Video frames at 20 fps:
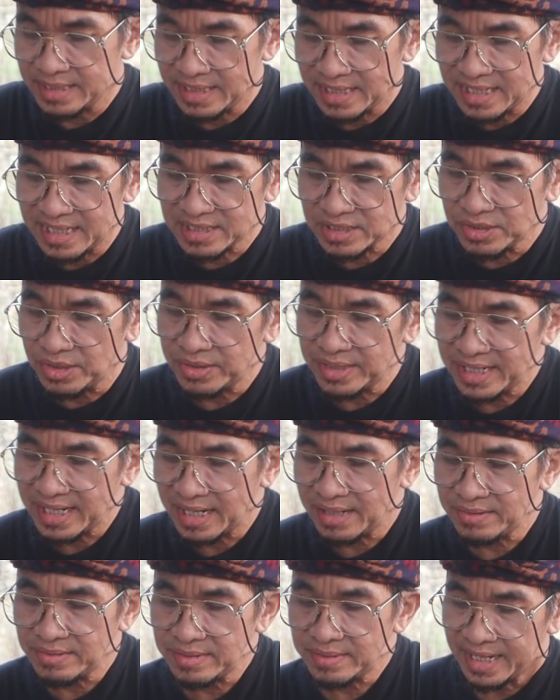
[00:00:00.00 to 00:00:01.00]
let's go
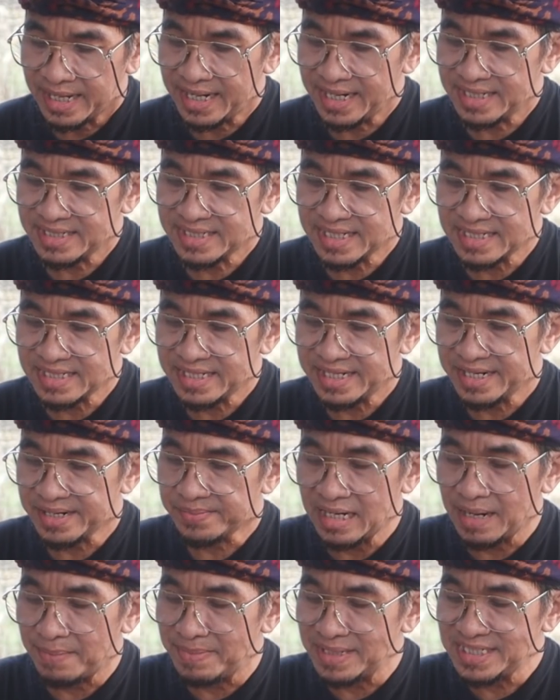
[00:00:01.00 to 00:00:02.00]
down, and it says here
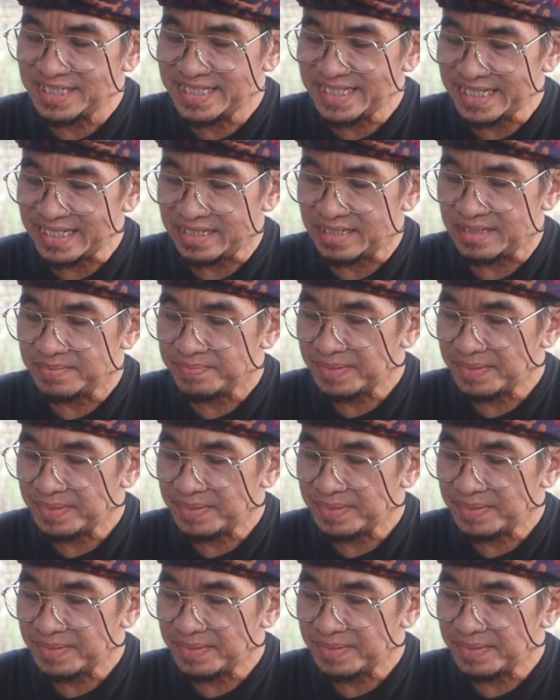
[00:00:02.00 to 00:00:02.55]
number G,